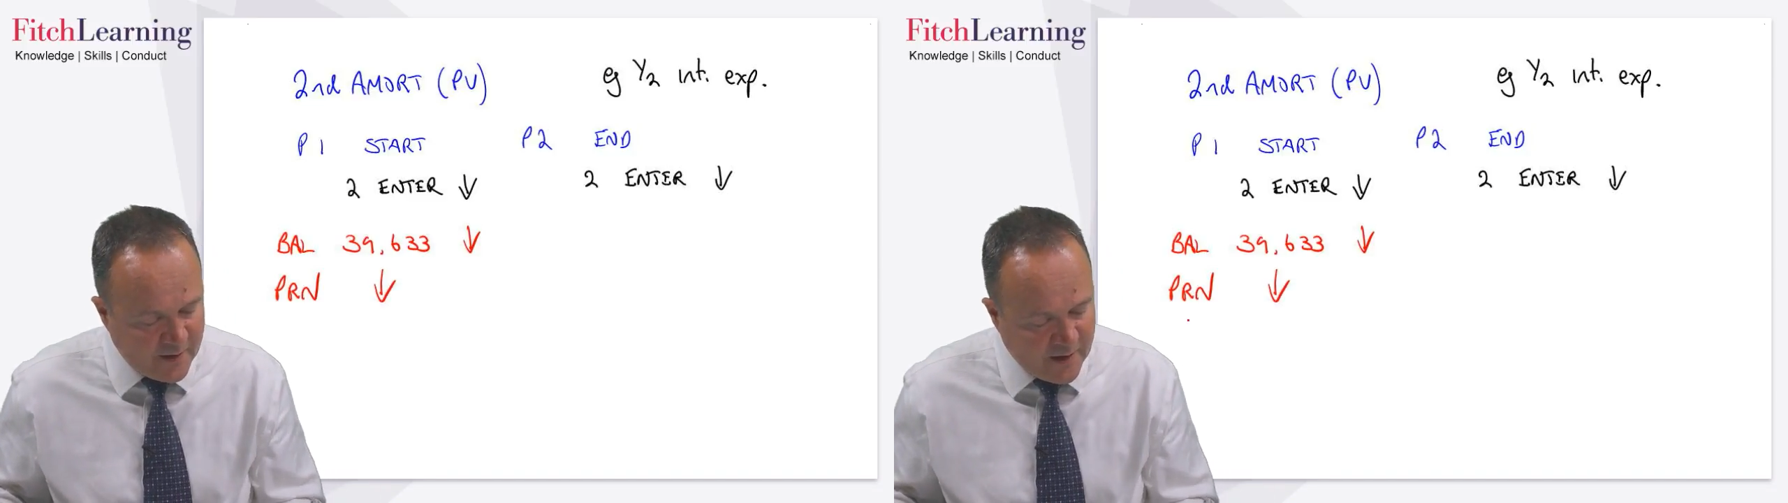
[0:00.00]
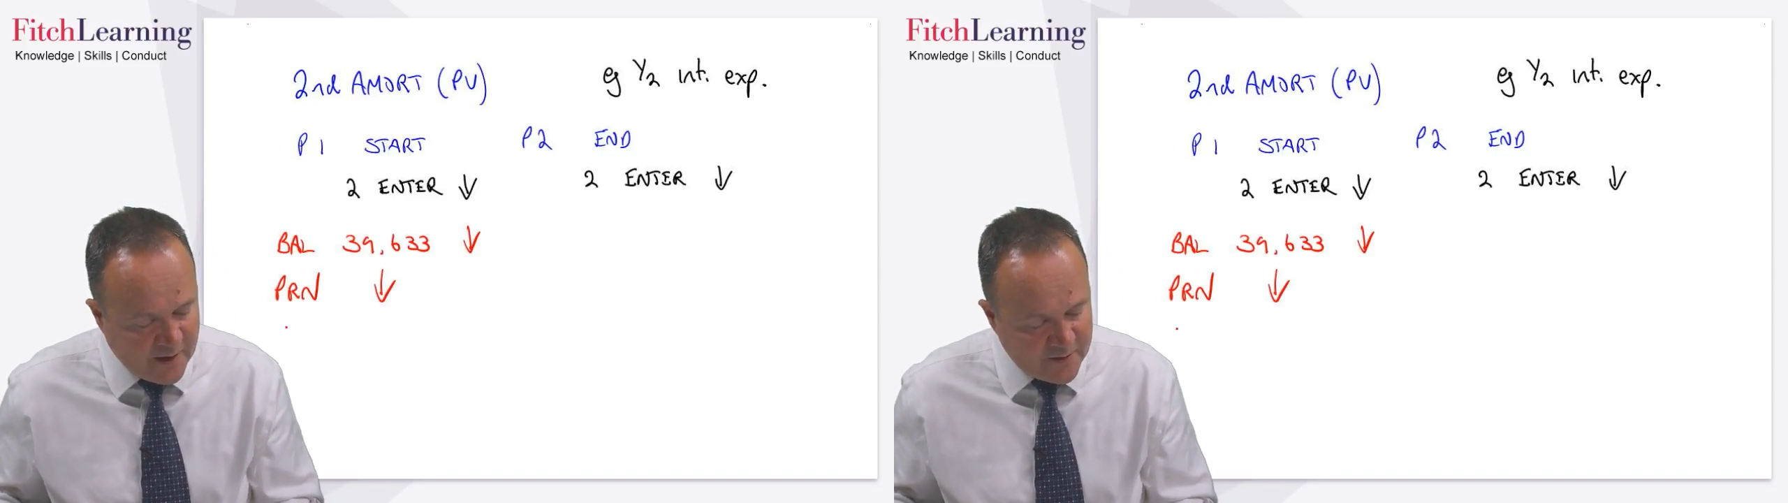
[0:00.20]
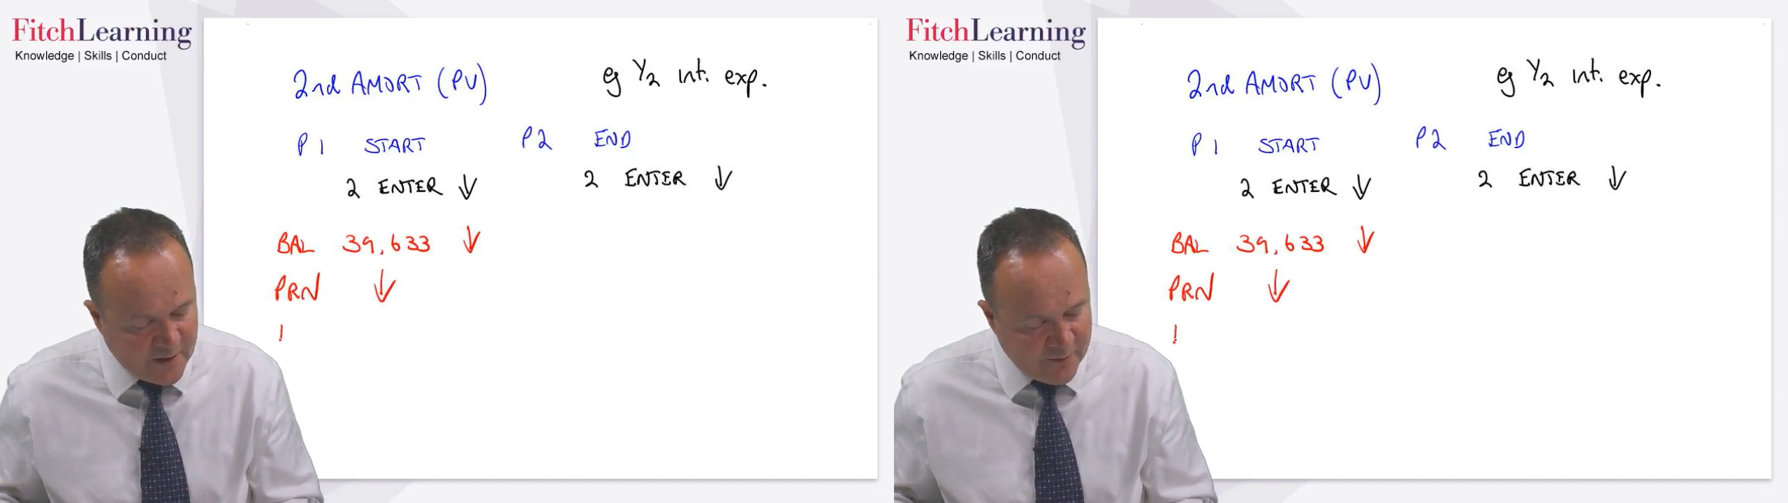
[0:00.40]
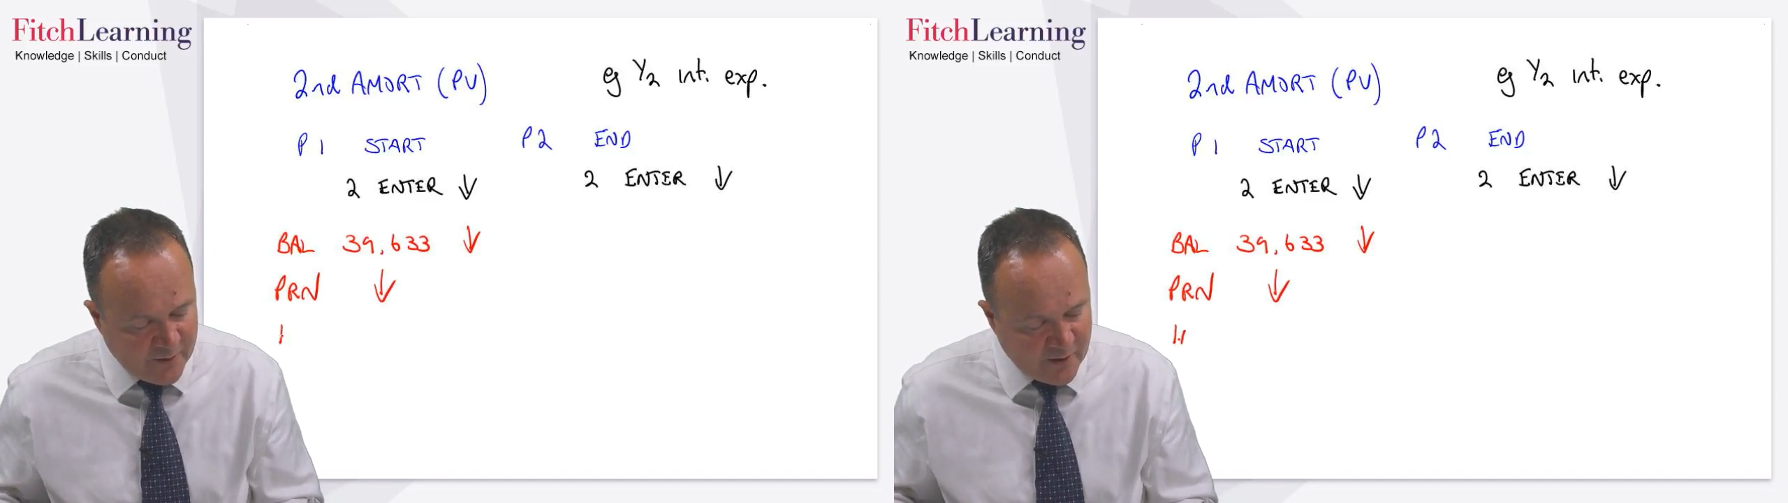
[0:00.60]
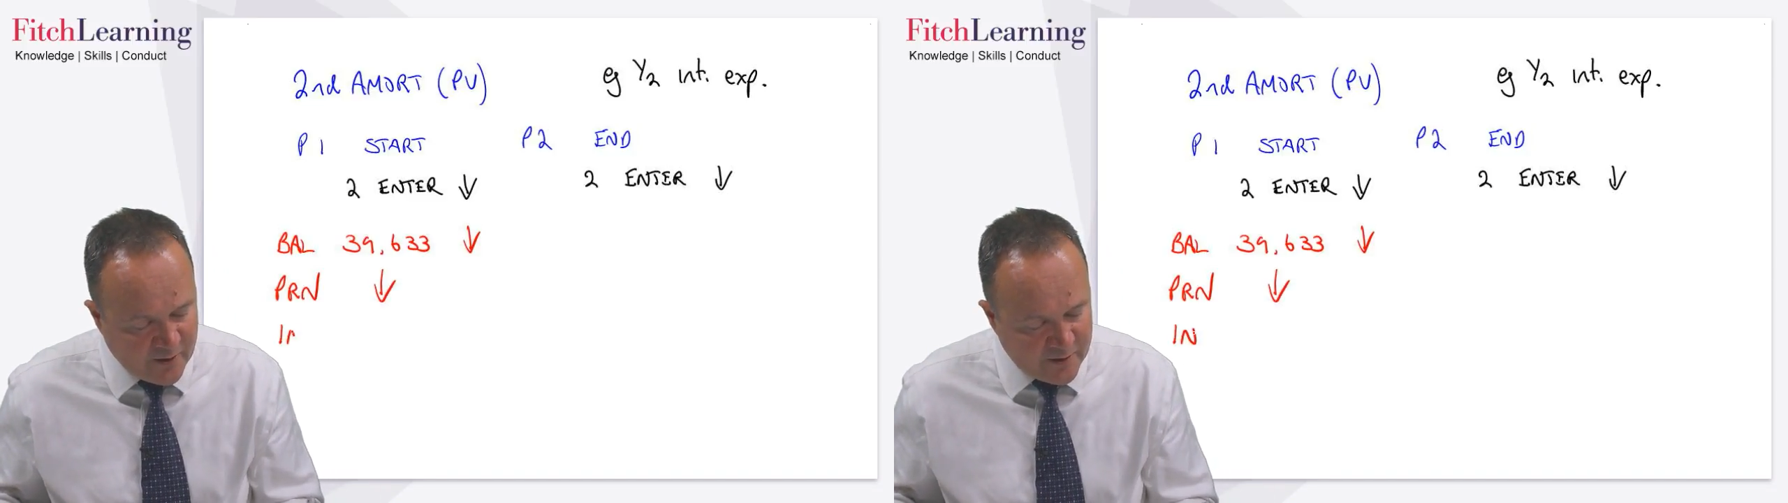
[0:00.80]
and there
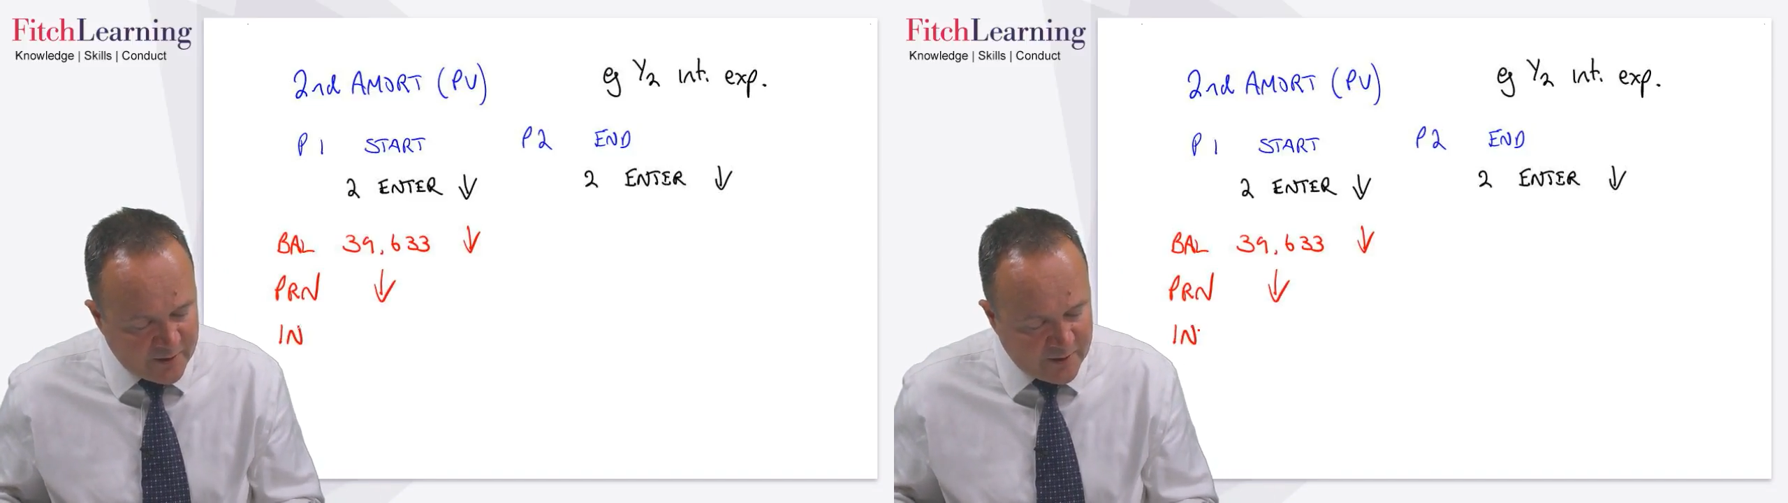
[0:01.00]
we are,